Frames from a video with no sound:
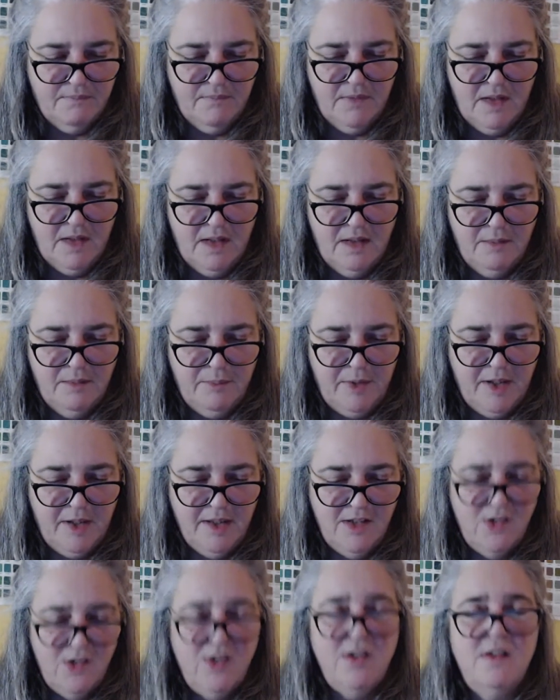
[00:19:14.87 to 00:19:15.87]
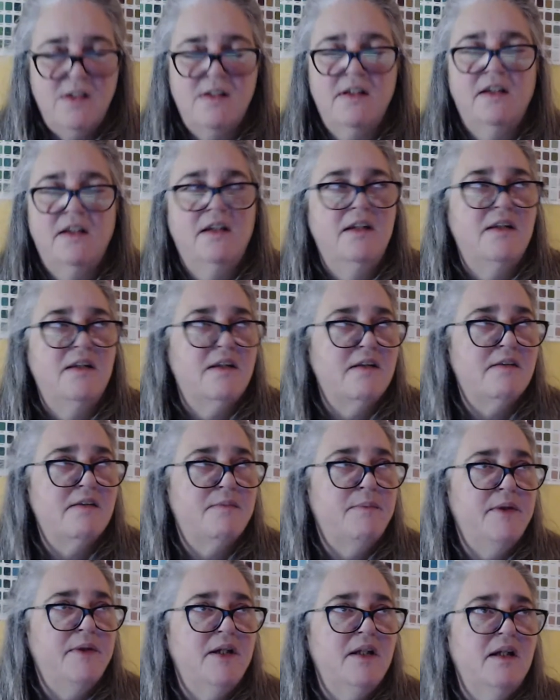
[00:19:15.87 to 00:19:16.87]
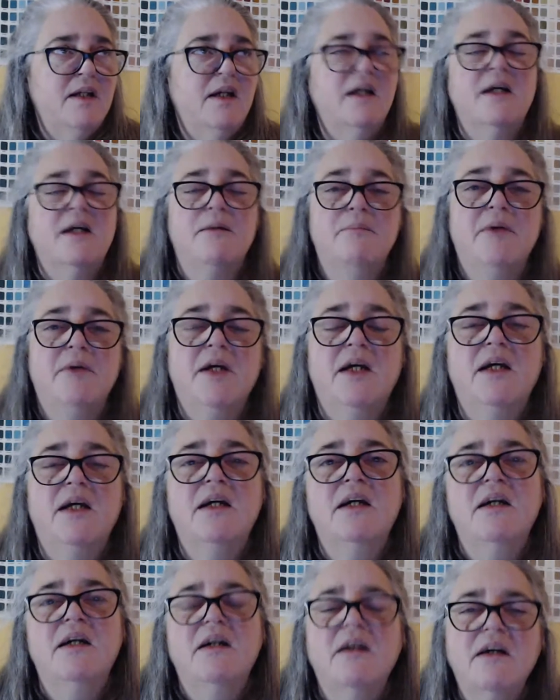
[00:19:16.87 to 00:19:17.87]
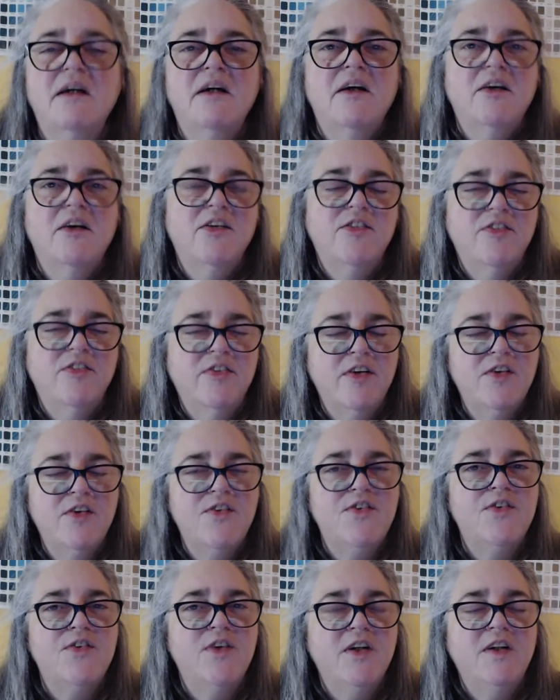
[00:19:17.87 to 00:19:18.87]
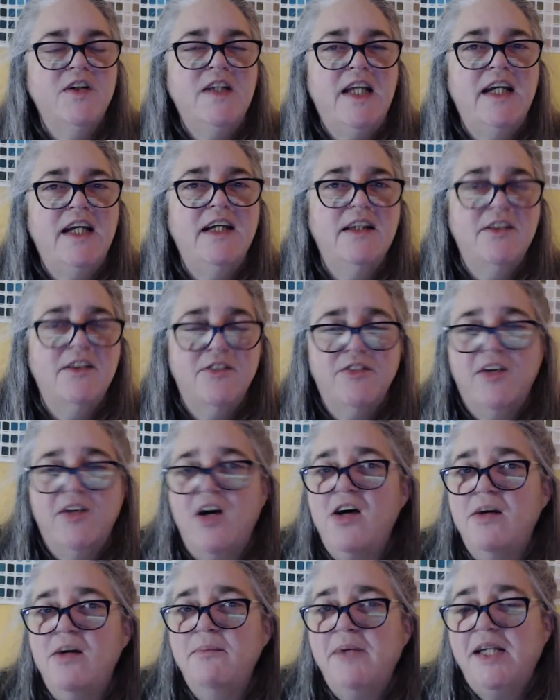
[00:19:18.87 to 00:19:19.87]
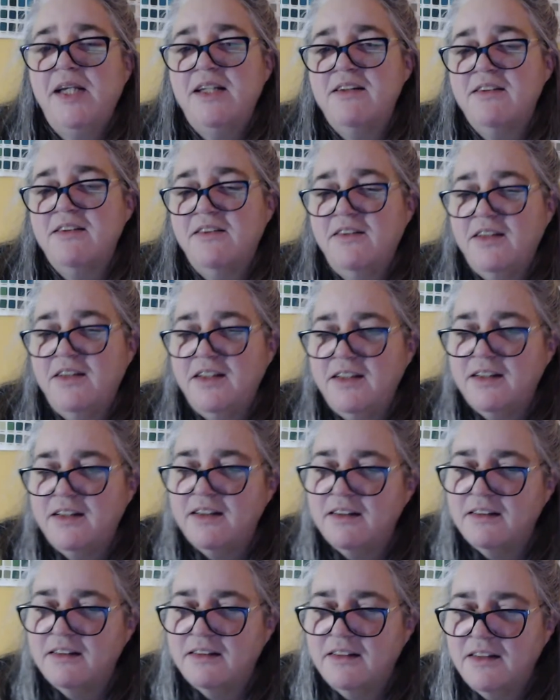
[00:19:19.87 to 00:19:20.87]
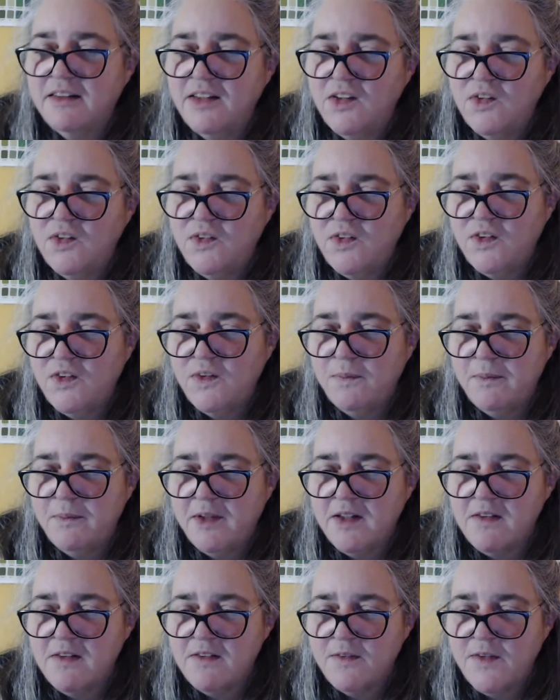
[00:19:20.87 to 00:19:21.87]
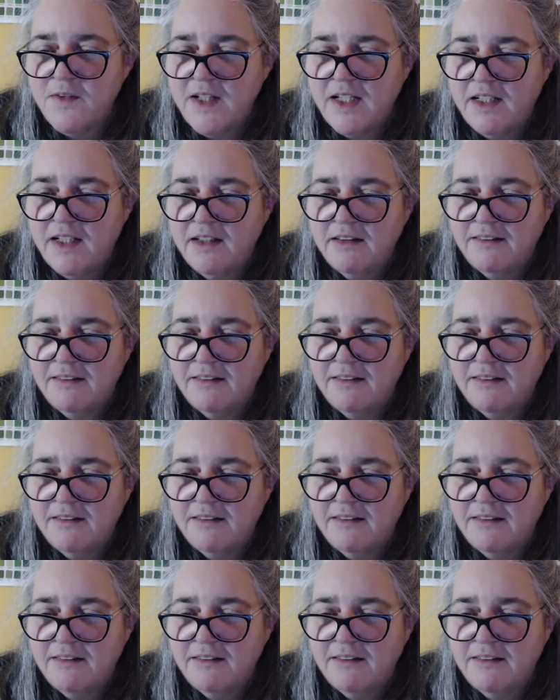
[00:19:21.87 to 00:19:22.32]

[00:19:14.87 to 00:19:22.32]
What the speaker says: And I probably shouldn't tell you this, but I got my first real negative comment on YouTube this week.